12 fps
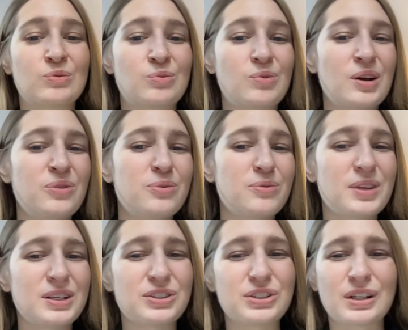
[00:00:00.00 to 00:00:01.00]
What do
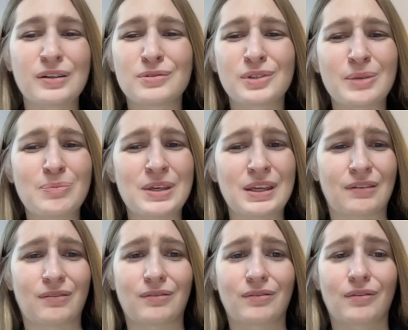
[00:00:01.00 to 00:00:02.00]
they generally mean?
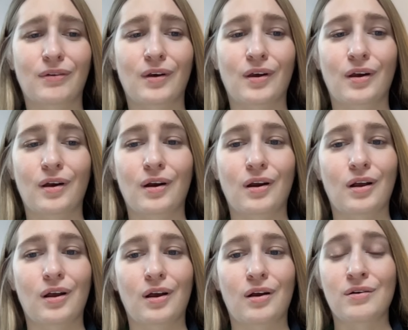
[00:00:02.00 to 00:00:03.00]

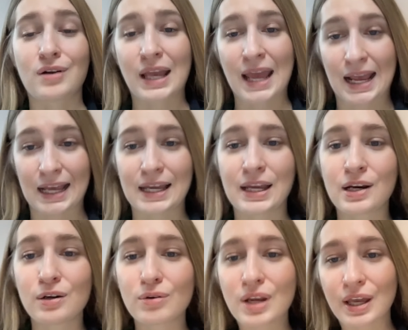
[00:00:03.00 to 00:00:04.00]
Okay,
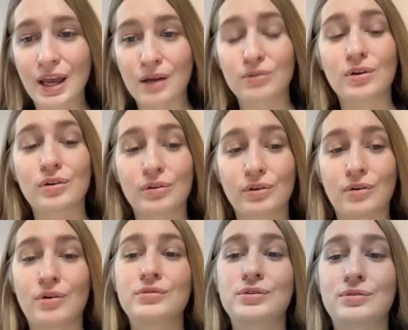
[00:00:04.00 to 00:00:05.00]
here we can
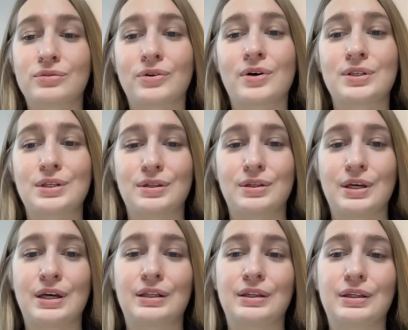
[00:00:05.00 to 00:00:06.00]
also note
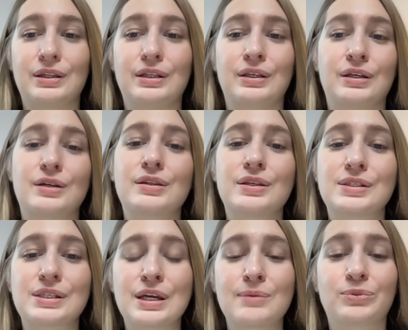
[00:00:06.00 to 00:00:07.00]
that the
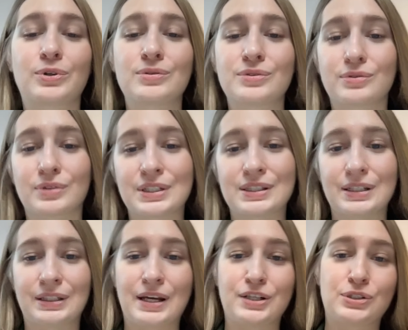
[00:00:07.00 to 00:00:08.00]
same boundaries
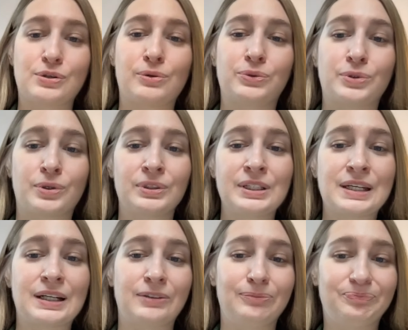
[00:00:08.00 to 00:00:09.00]
that I showed
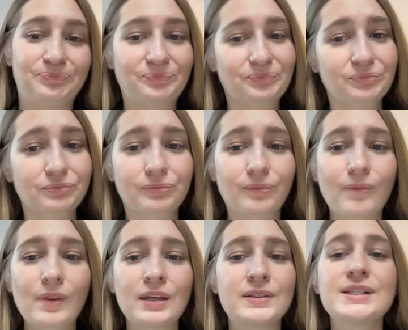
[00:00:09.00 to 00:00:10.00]
earlier.
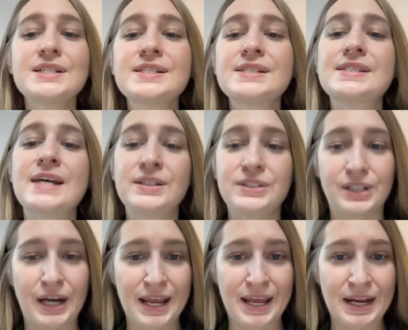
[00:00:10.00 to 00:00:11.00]
There is a center
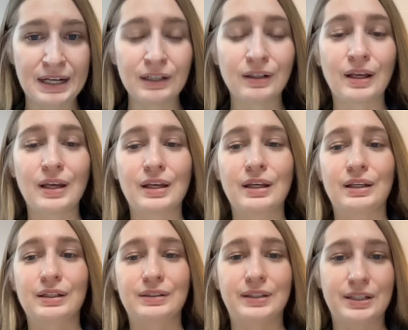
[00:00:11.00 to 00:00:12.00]
here,
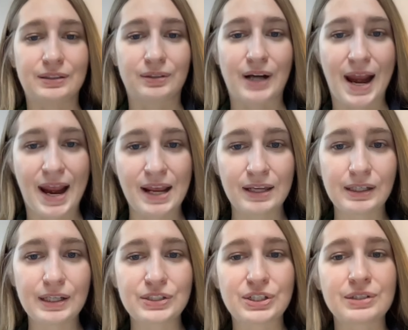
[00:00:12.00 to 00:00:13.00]
the ray.
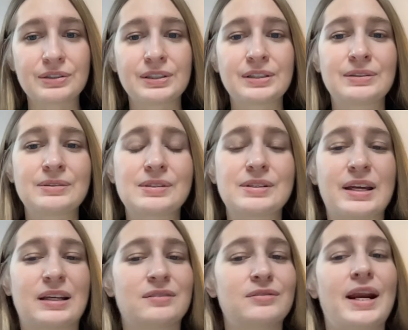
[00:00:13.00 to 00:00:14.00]
It generally looks
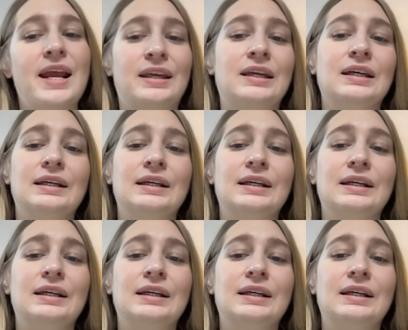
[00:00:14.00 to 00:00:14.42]
like a ray,